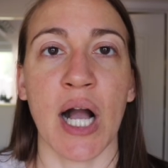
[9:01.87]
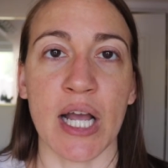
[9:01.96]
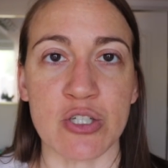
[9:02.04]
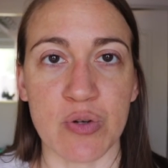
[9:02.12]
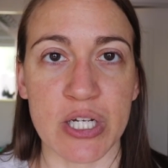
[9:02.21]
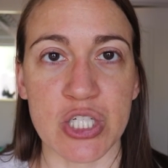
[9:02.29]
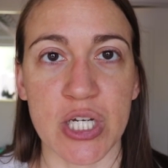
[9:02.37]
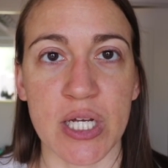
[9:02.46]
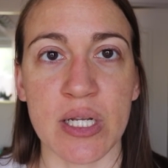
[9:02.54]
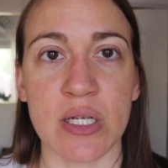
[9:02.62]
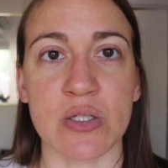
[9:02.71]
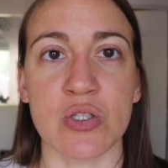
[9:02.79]

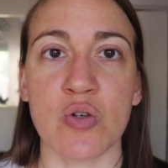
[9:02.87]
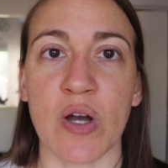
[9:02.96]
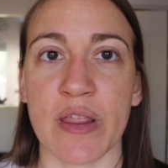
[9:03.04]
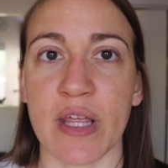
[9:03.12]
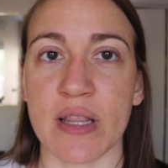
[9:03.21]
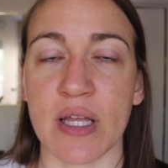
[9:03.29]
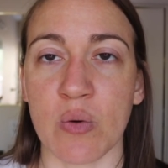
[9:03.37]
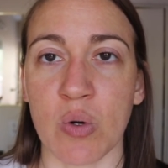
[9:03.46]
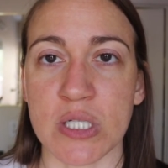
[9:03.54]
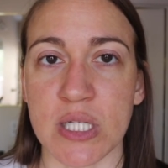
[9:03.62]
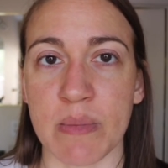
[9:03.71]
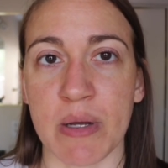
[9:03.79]
hydration. Do I think that it
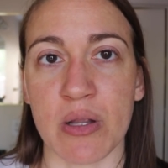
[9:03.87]
works any